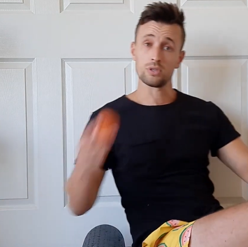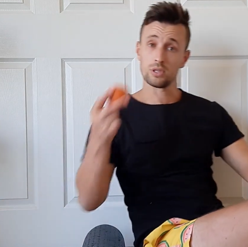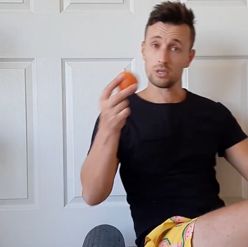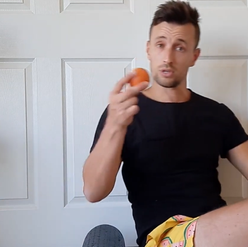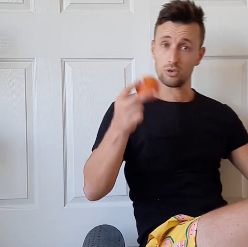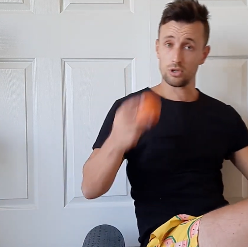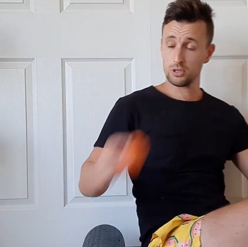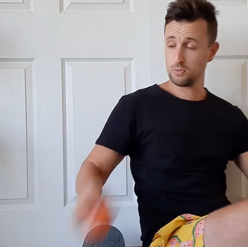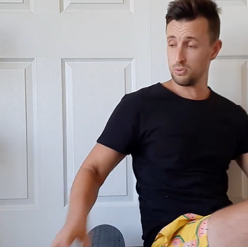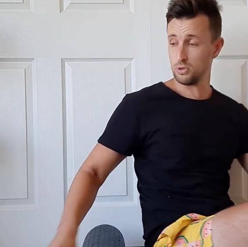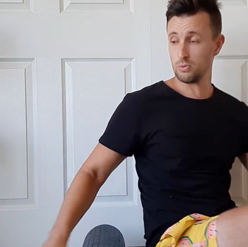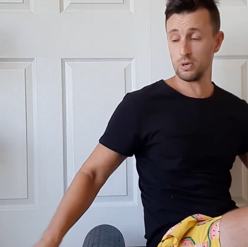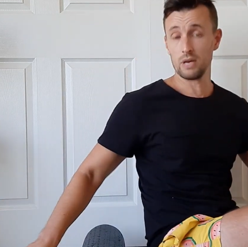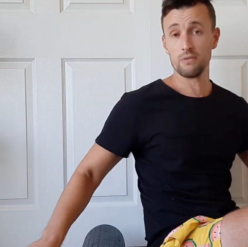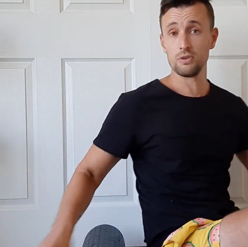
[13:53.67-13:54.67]
a lacrosse ball.
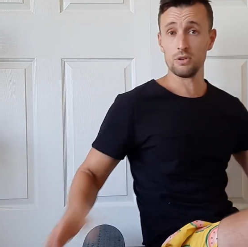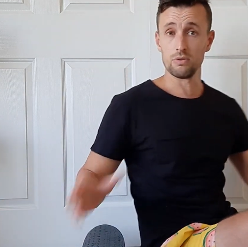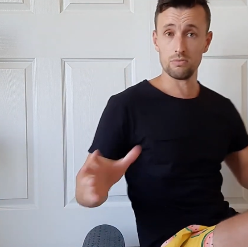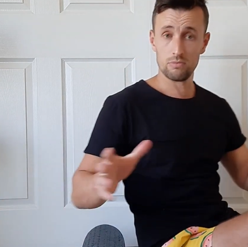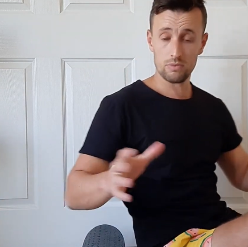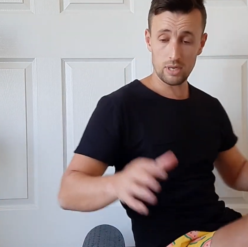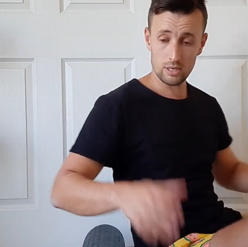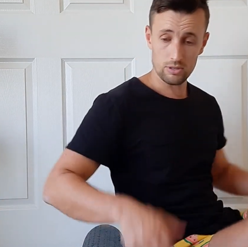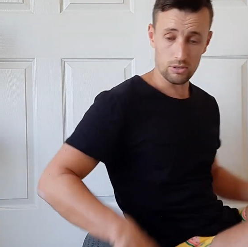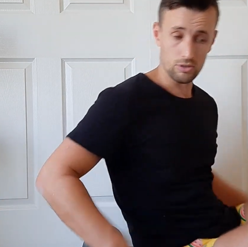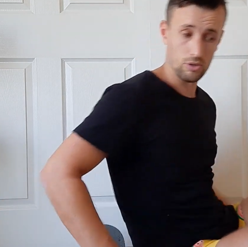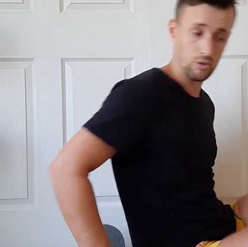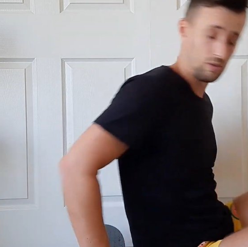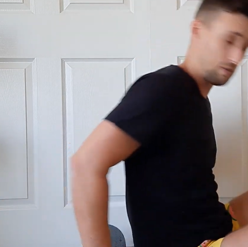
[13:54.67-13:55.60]
Whatever you need to do is